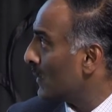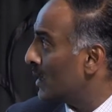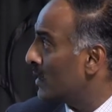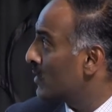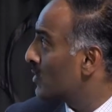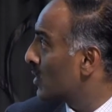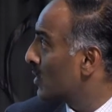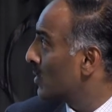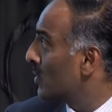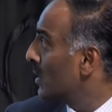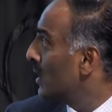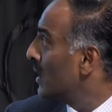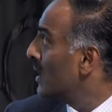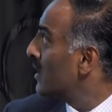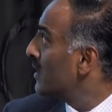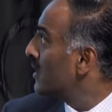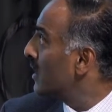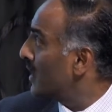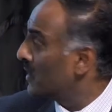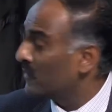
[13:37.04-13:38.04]
So
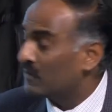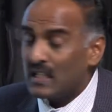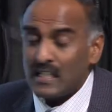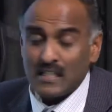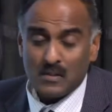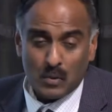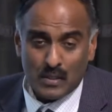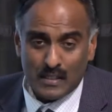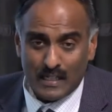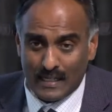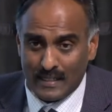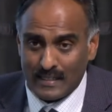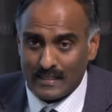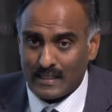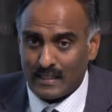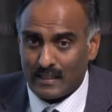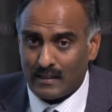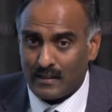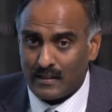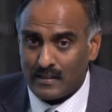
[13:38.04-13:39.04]
none of these were
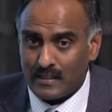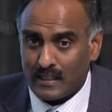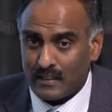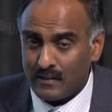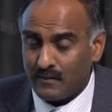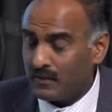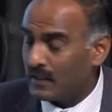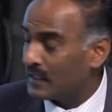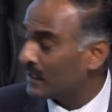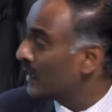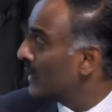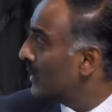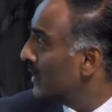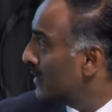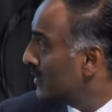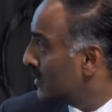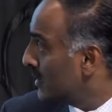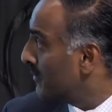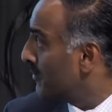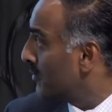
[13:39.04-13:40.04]
statistically significantly
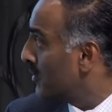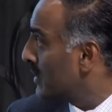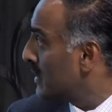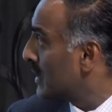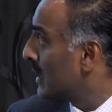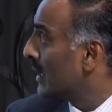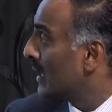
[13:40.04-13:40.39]
different,